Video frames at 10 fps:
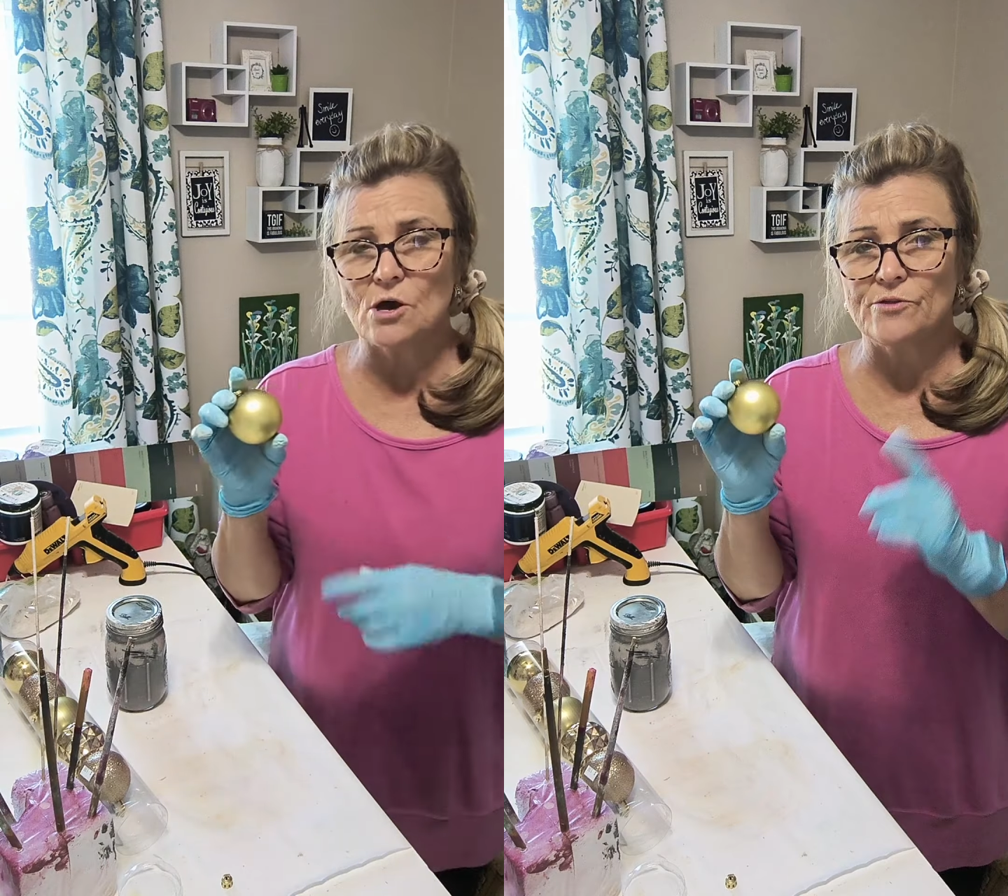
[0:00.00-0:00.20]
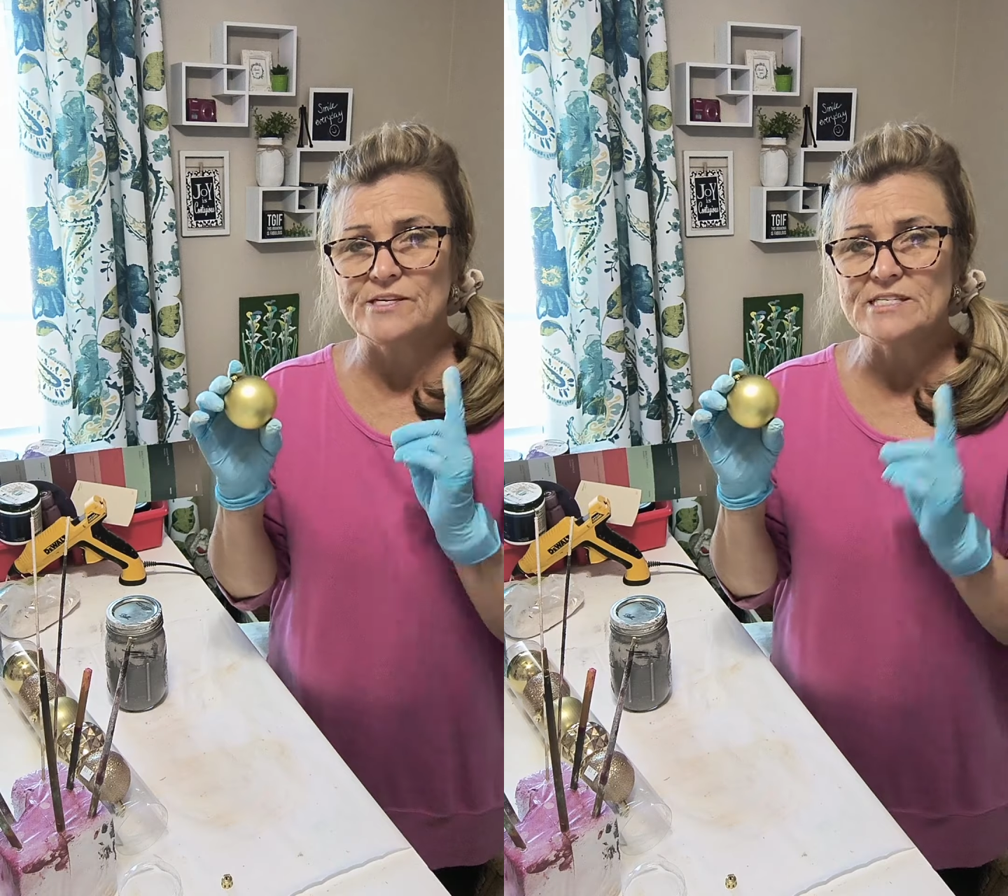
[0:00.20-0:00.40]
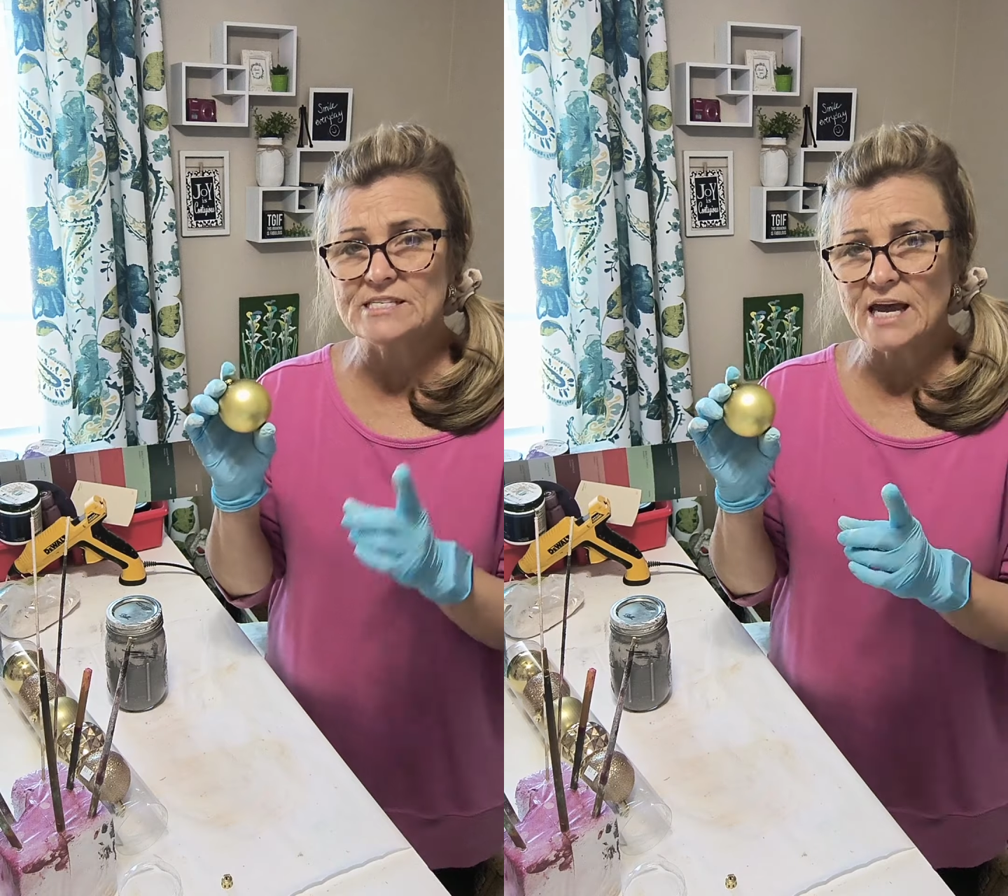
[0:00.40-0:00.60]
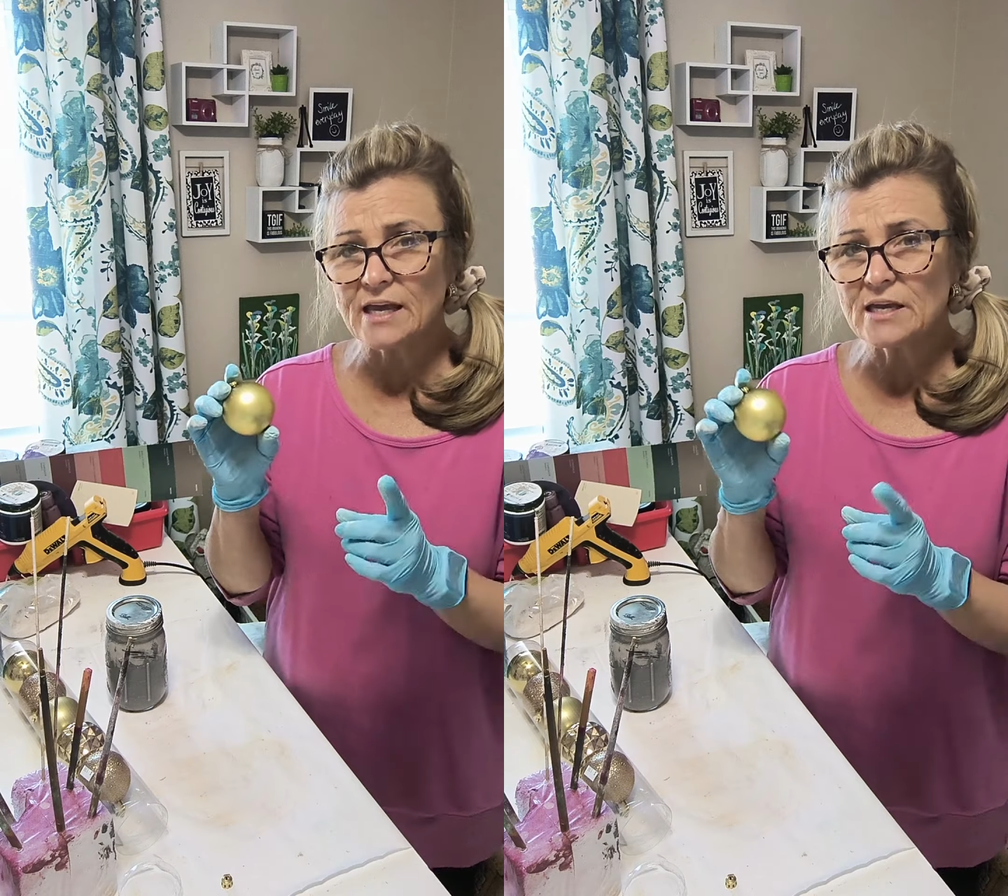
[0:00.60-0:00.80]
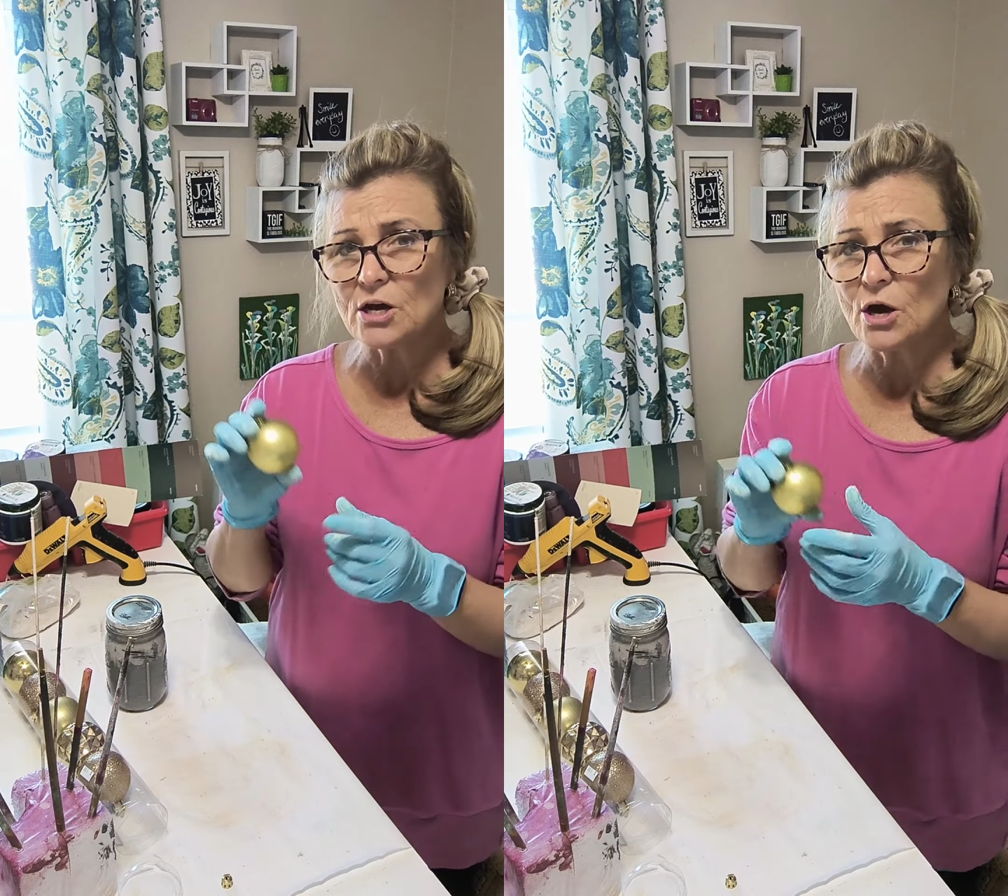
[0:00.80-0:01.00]
On the
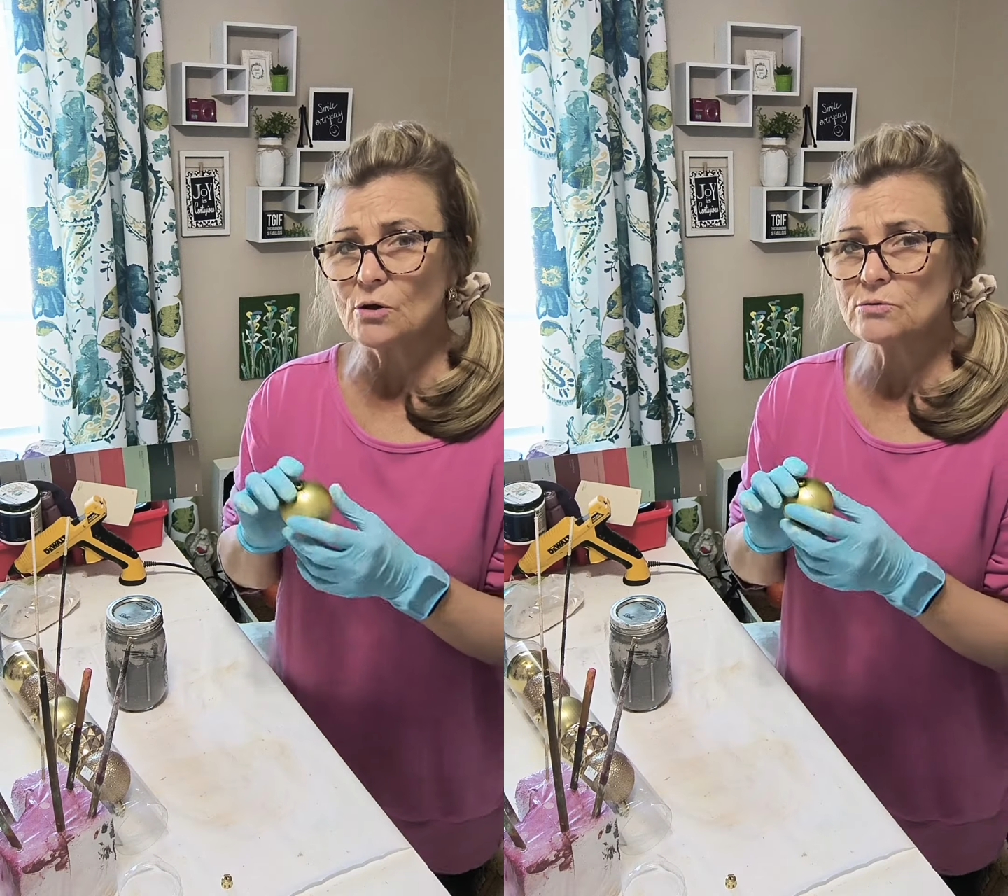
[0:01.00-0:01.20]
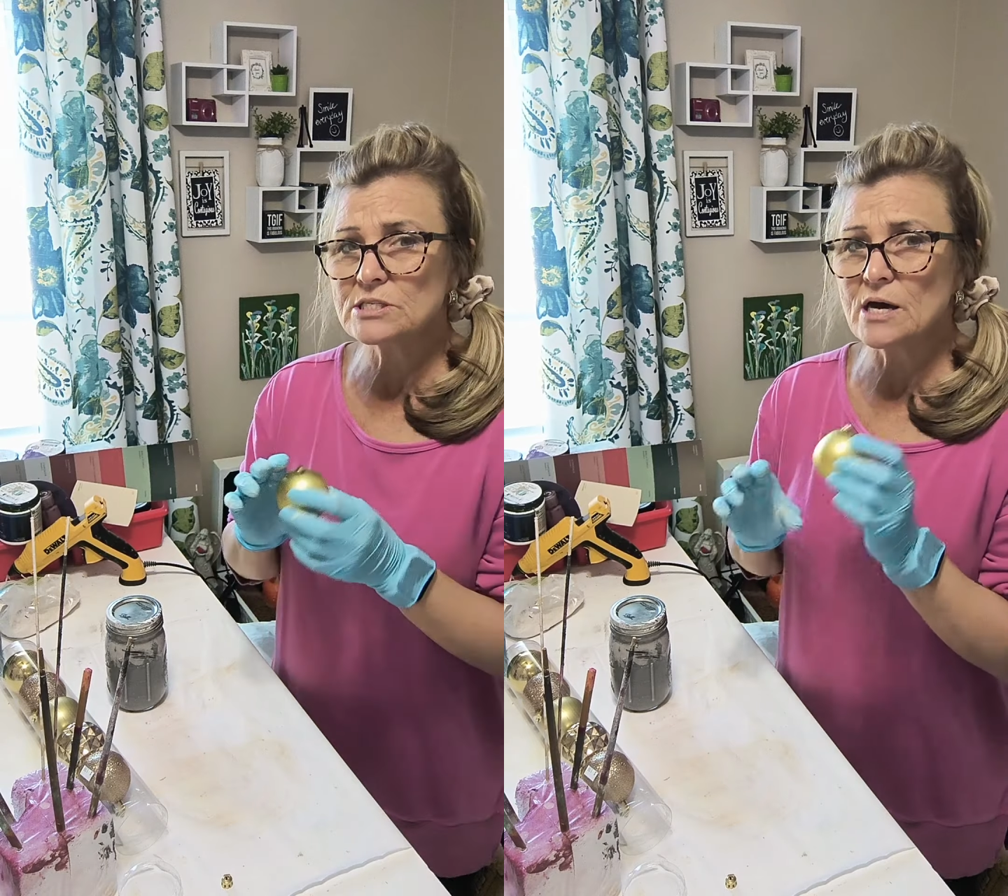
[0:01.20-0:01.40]
second coat